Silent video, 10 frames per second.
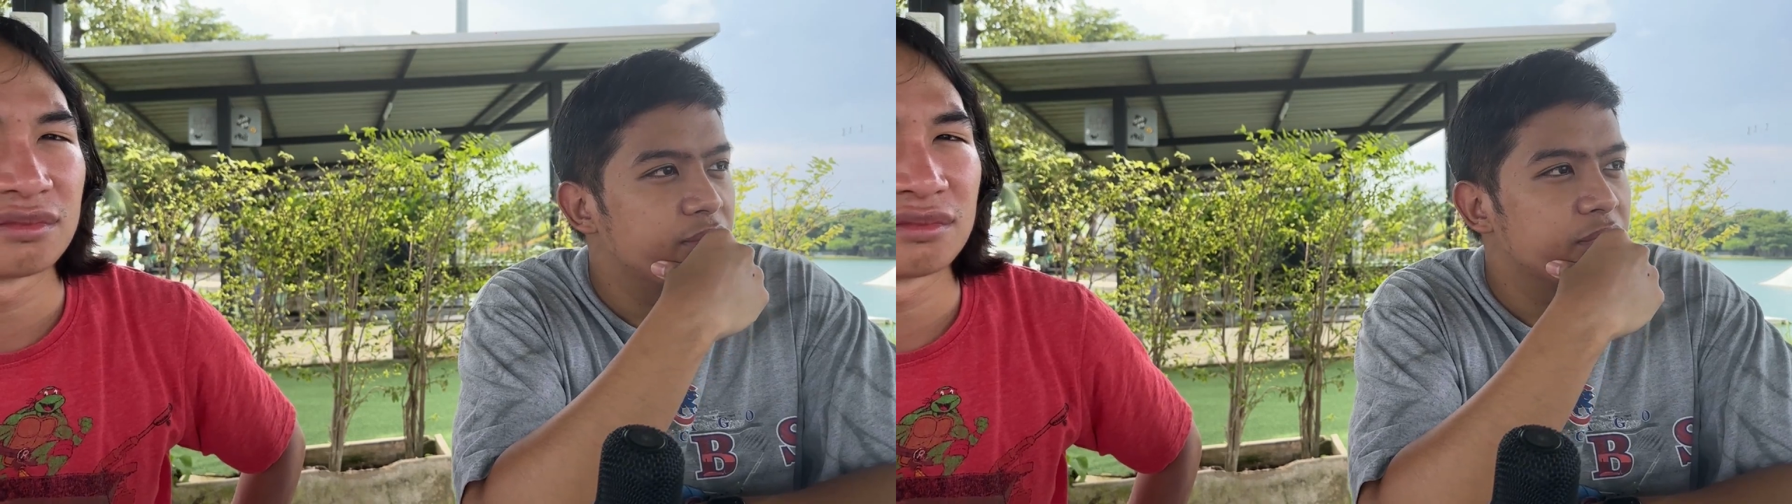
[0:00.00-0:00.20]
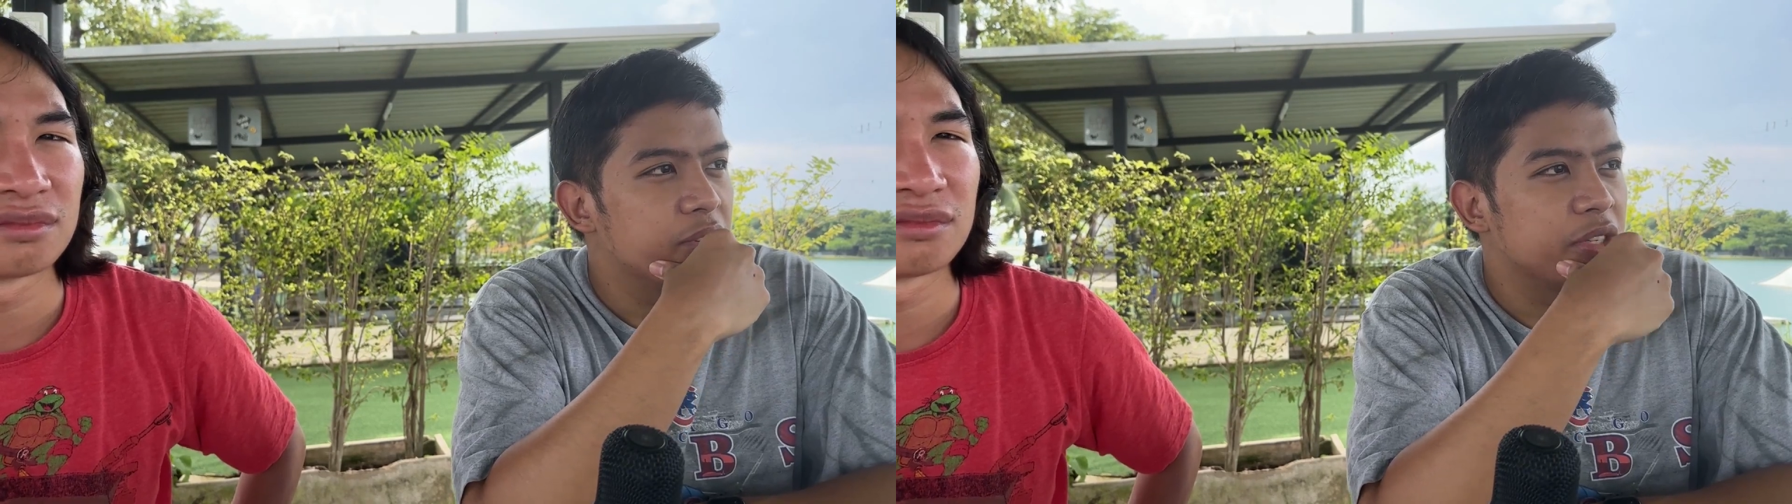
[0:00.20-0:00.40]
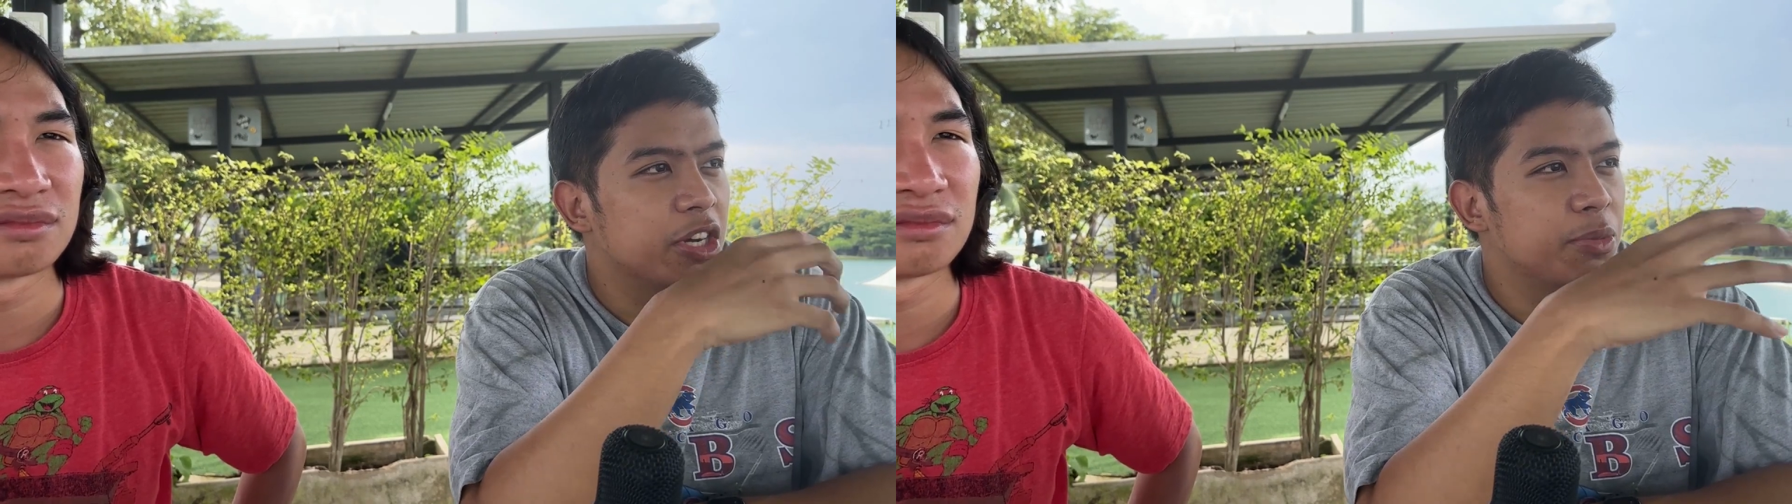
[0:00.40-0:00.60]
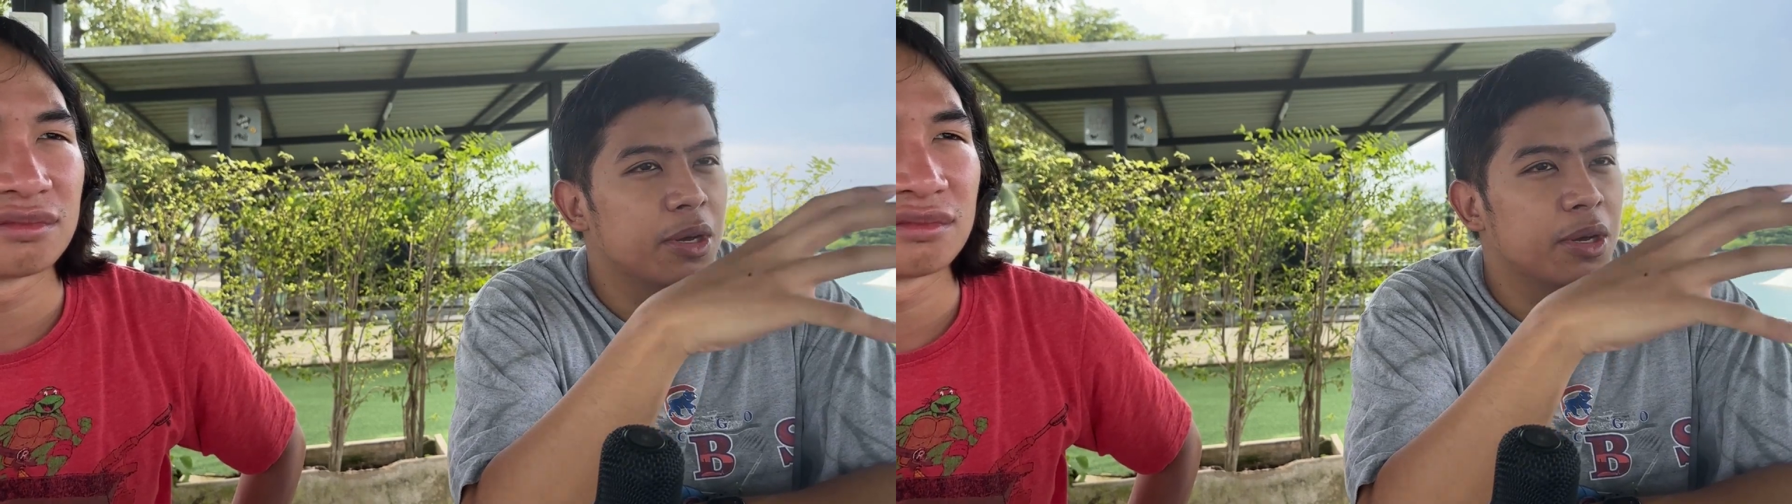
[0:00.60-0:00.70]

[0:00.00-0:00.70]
So tell me